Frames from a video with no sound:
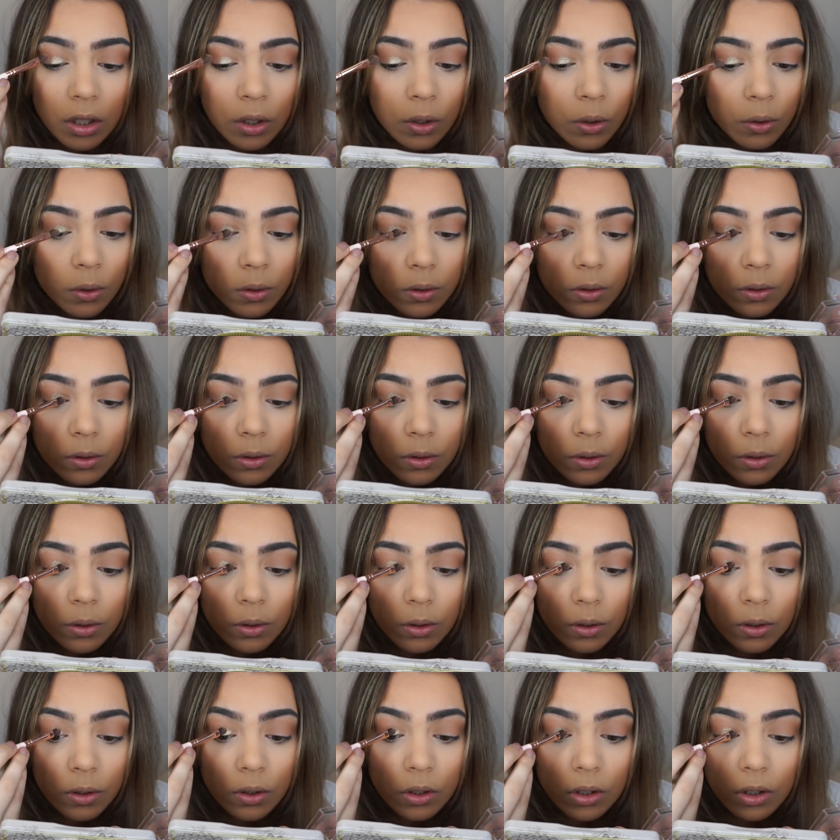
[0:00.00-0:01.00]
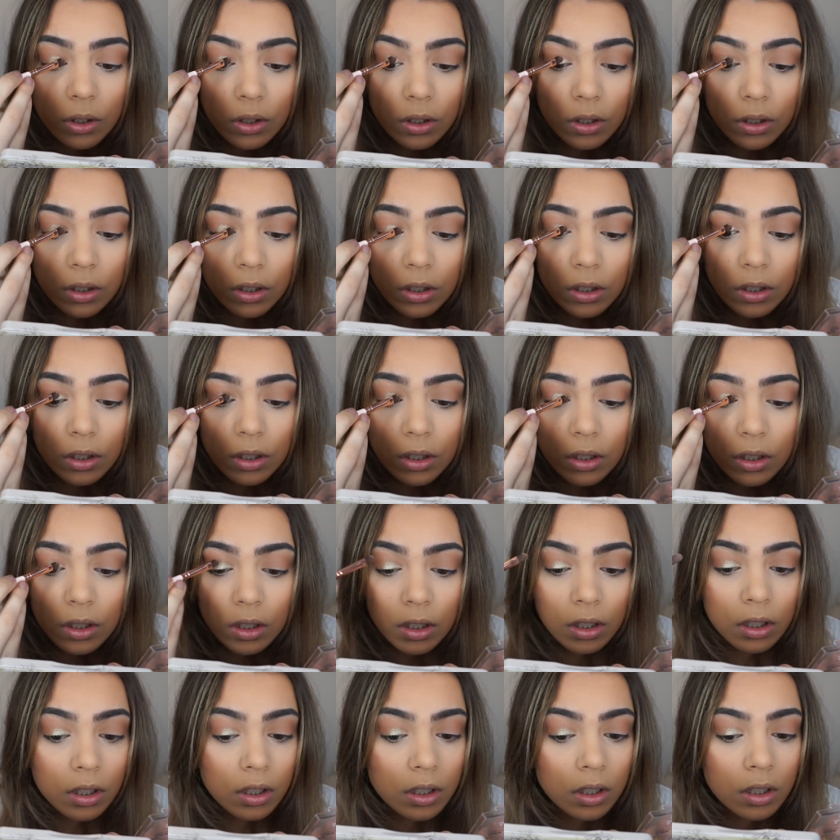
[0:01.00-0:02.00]
Ooh,
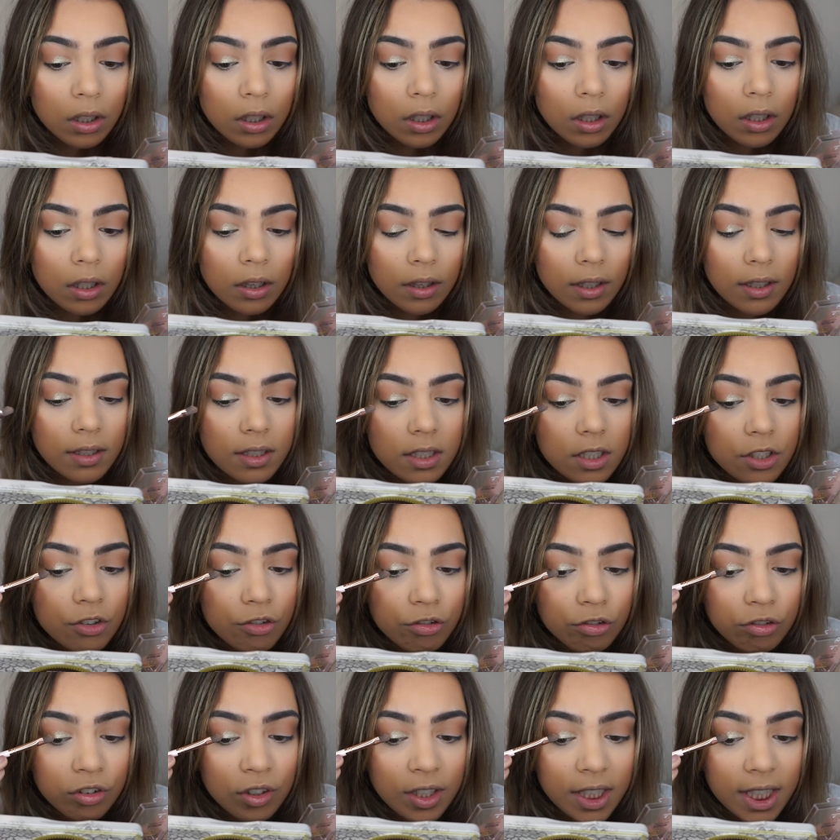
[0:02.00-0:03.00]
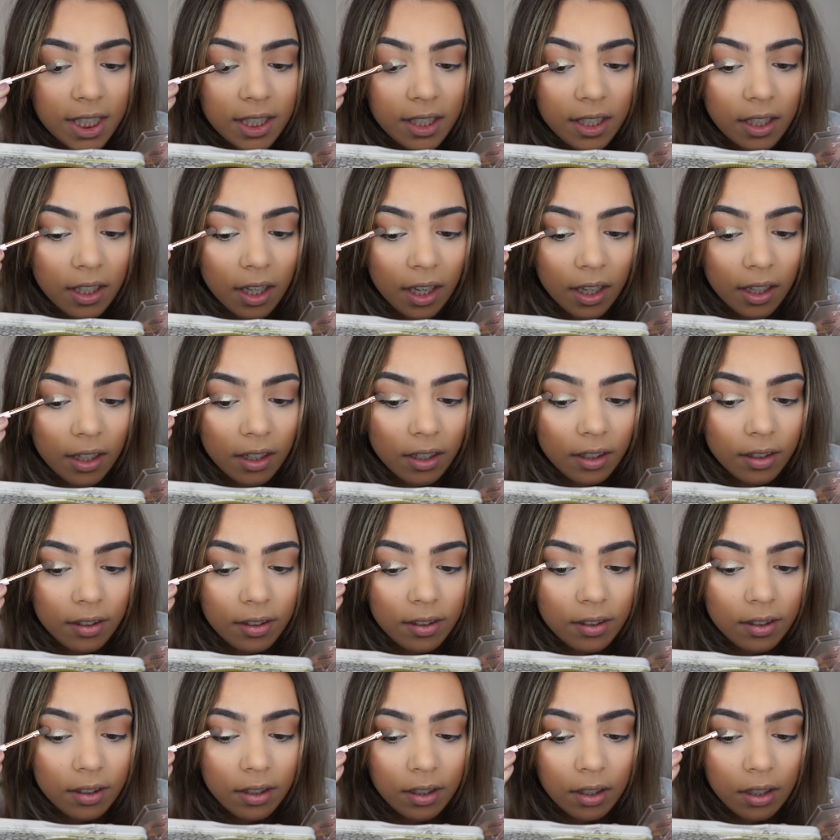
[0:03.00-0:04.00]
this is really
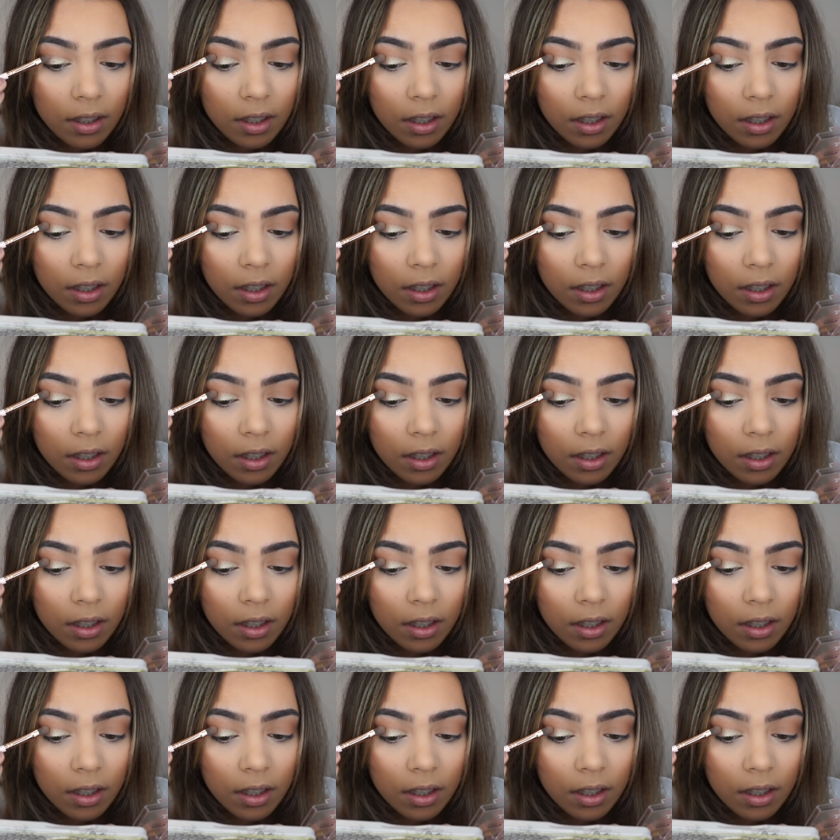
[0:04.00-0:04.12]
nice.